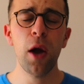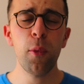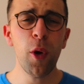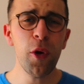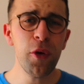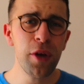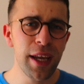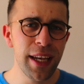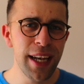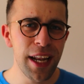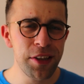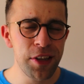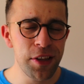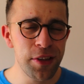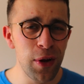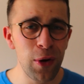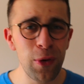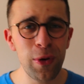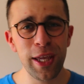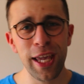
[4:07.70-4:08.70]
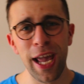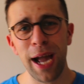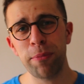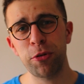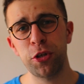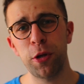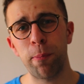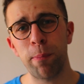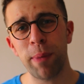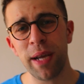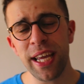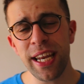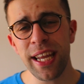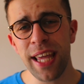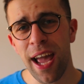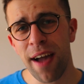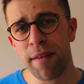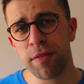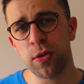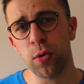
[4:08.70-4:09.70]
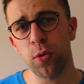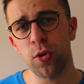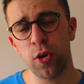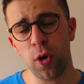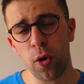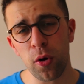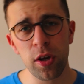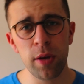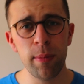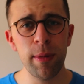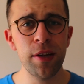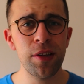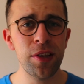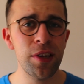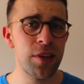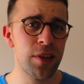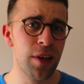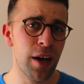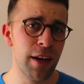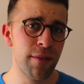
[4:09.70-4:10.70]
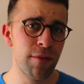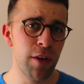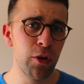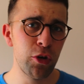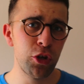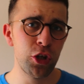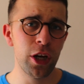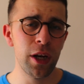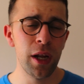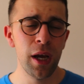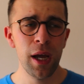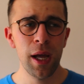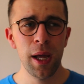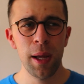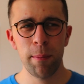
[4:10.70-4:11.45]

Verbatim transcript: I won't necessarily capture PDFs or documents inside of Notion,